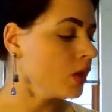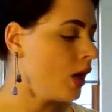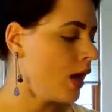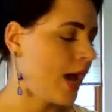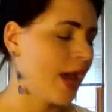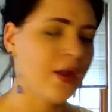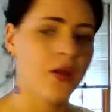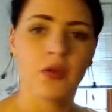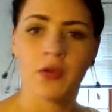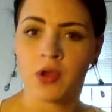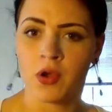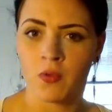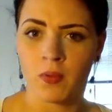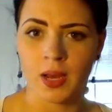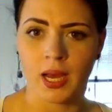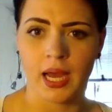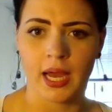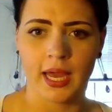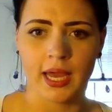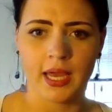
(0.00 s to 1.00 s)
I don't know
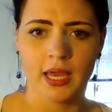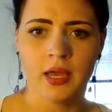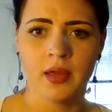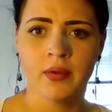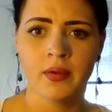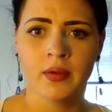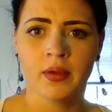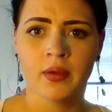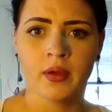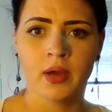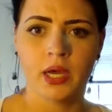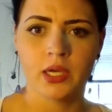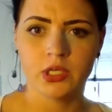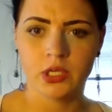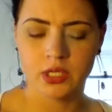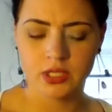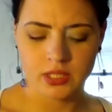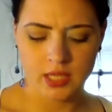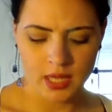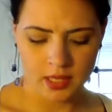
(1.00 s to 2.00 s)
why I
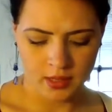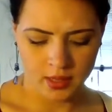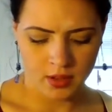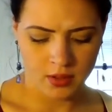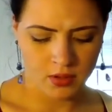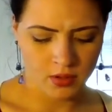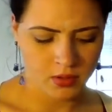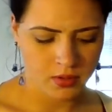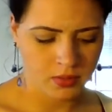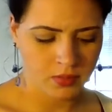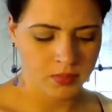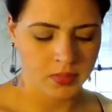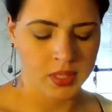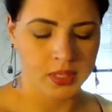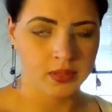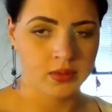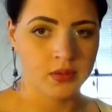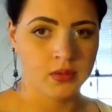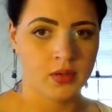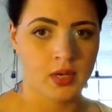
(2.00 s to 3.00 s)
chose yellow,
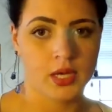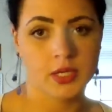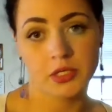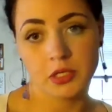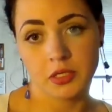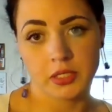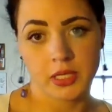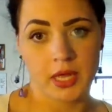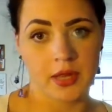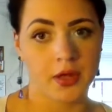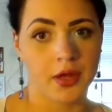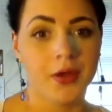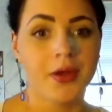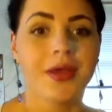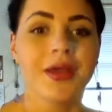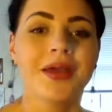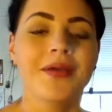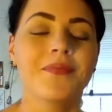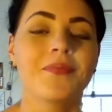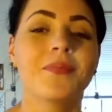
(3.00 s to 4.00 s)
but I chose yellow.
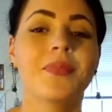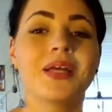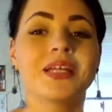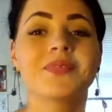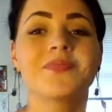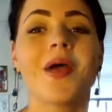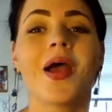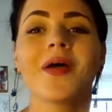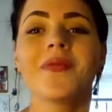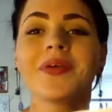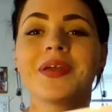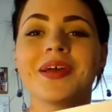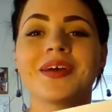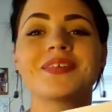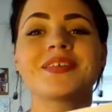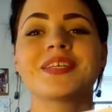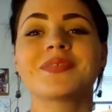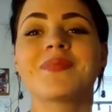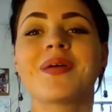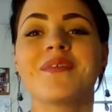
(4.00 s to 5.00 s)
That's probably
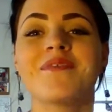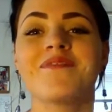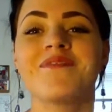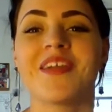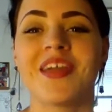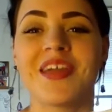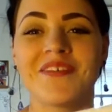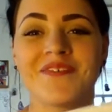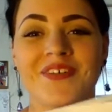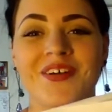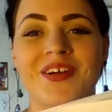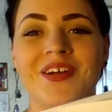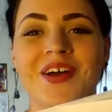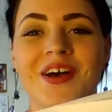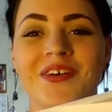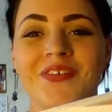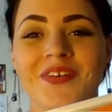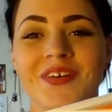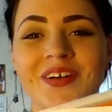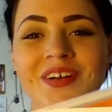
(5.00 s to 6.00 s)
because it's my favorite
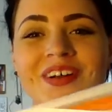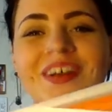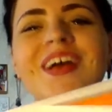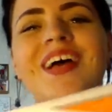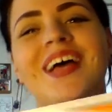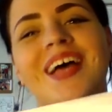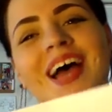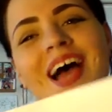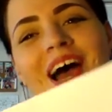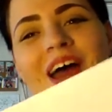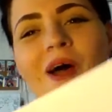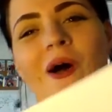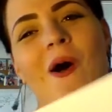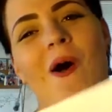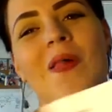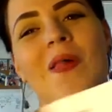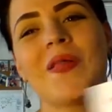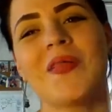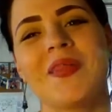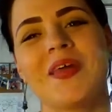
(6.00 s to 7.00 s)
color out of
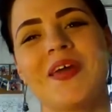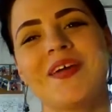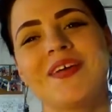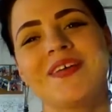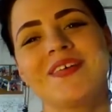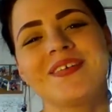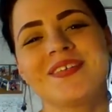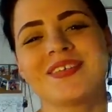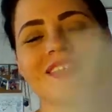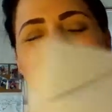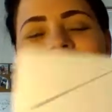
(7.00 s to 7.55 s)
all of these.